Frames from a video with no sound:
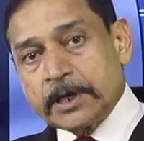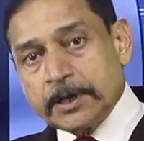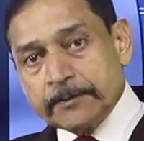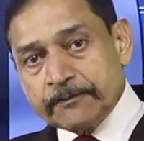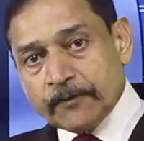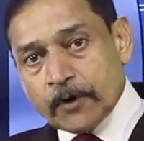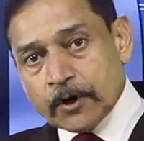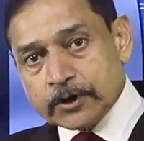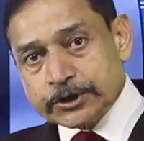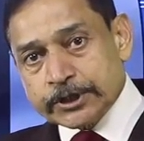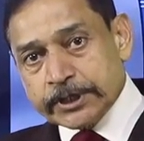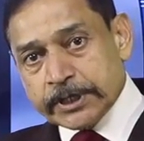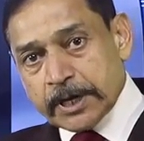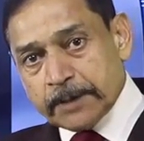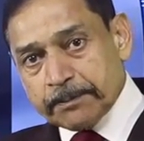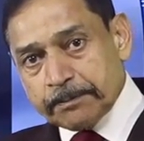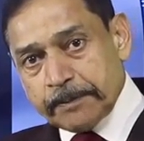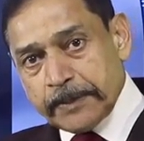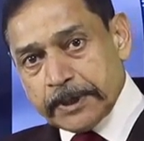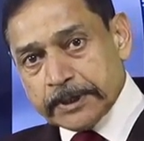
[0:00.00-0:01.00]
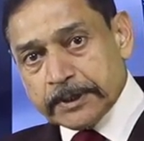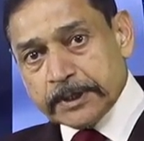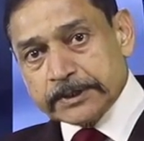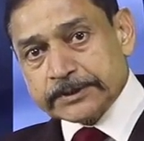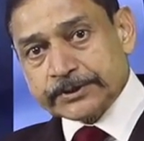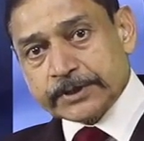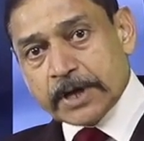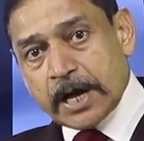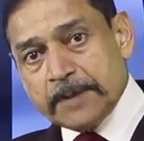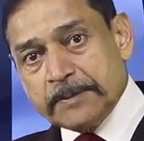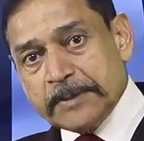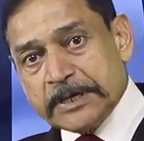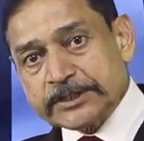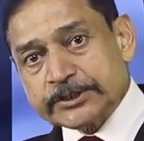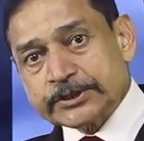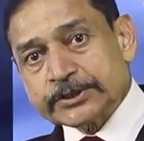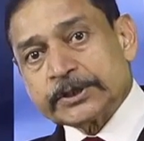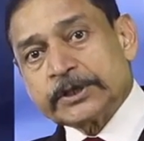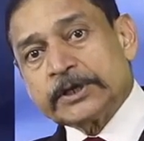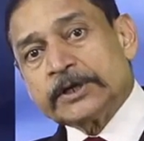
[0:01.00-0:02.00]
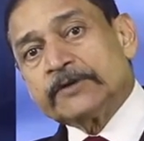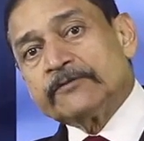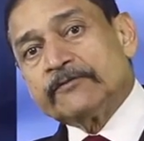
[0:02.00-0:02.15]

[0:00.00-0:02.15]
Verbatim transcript: Keep watching SkyMet